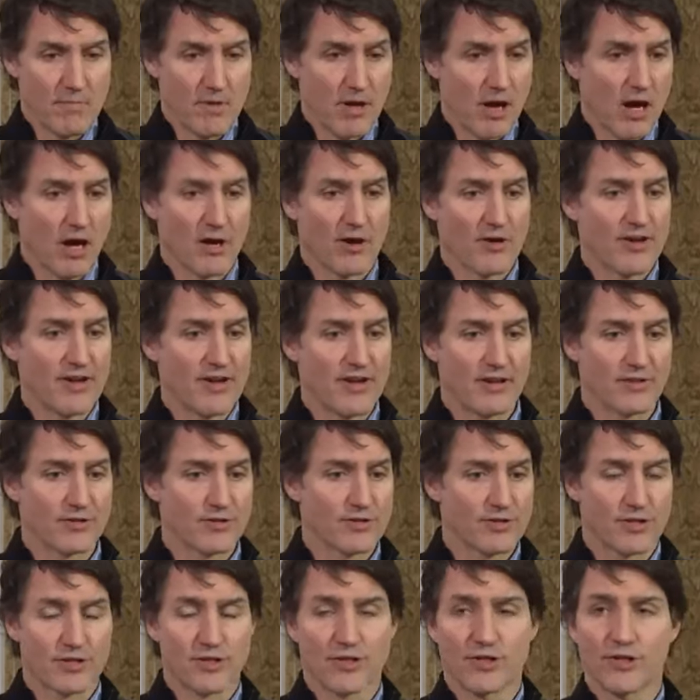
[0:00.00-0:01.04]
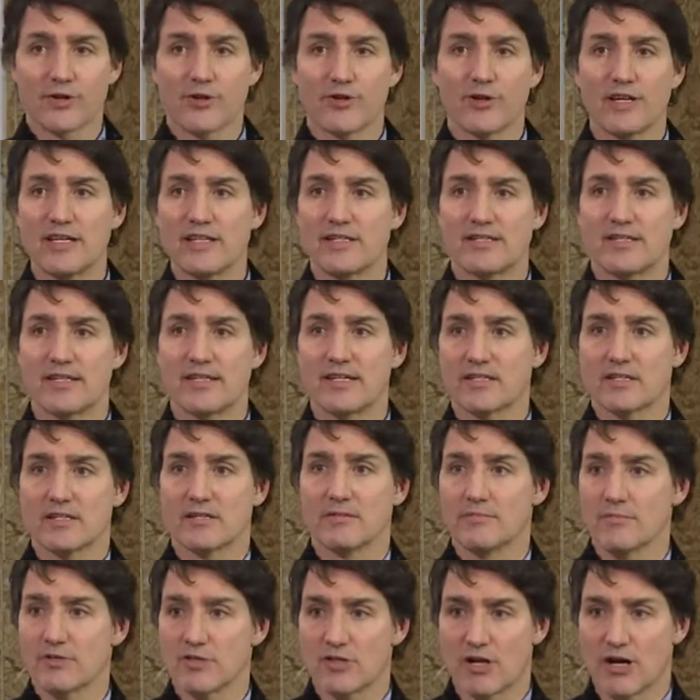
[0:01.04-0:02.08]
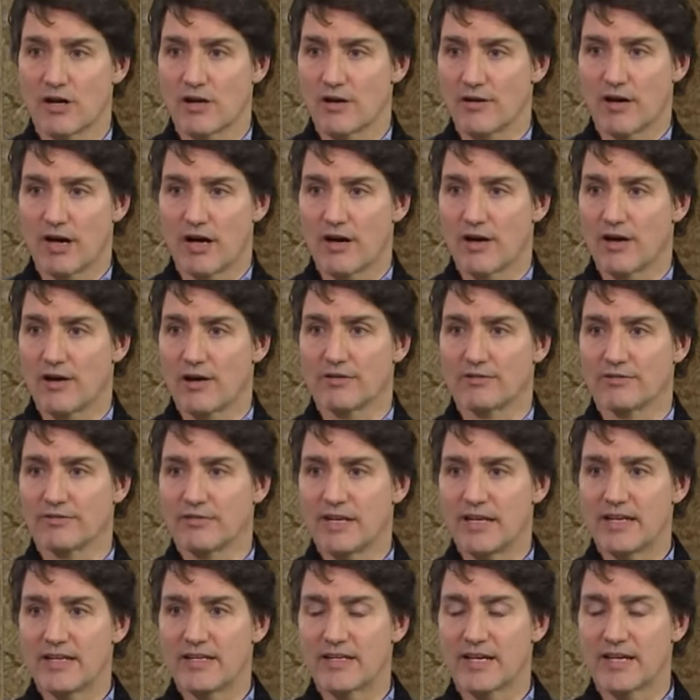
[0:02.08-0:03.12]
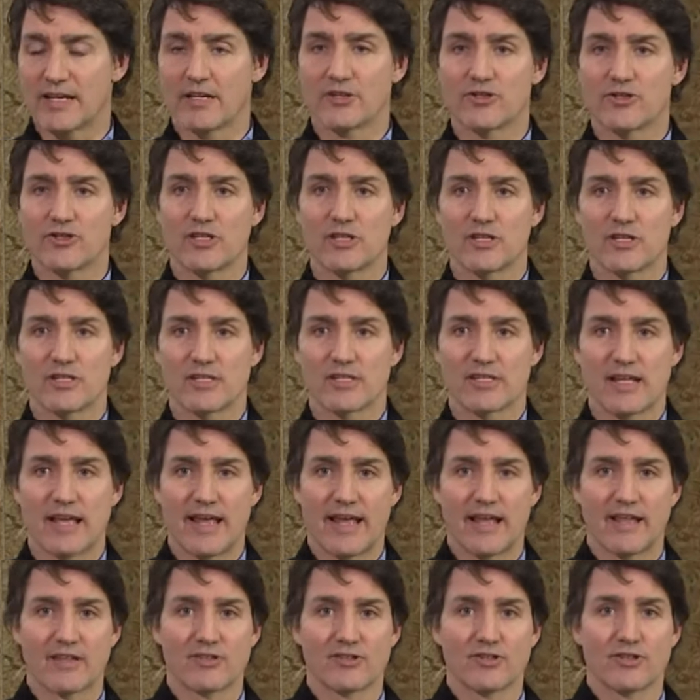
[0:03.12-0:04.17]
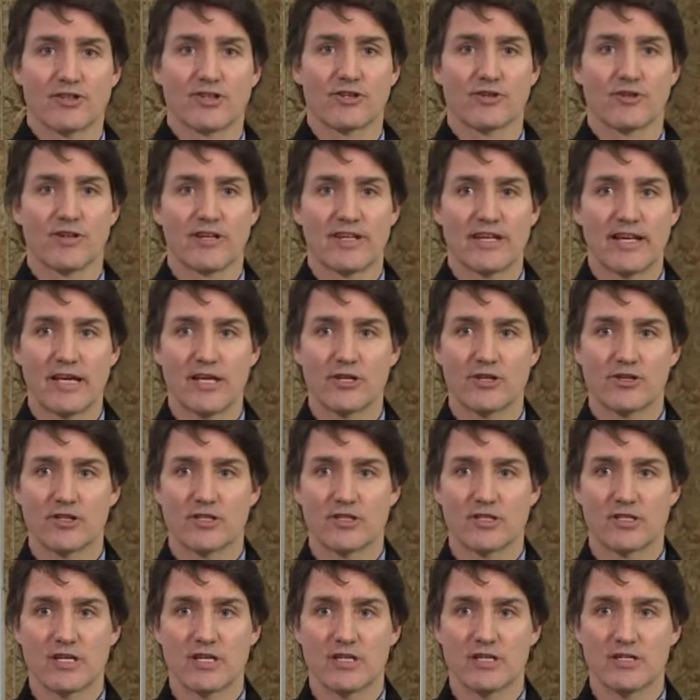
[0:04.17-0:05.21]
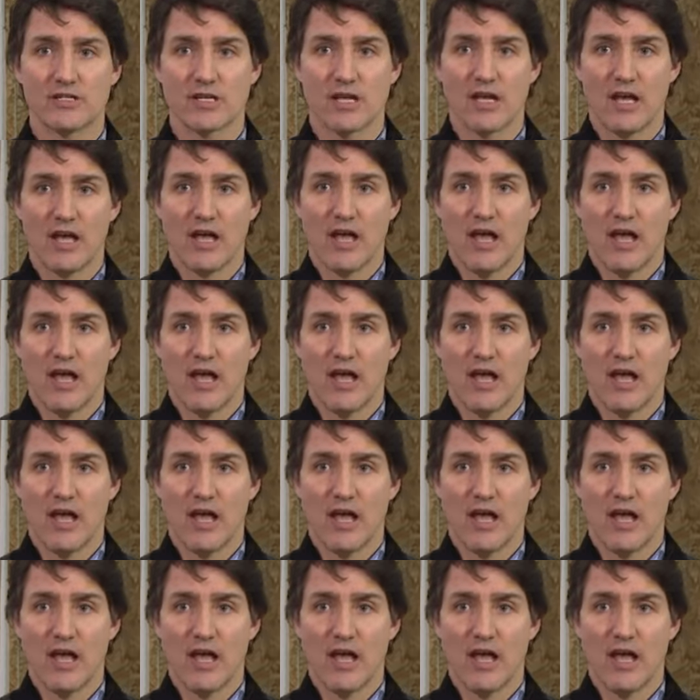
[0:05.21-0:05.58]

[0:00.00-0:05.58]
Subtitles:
our security systems, our intelligence and security agencies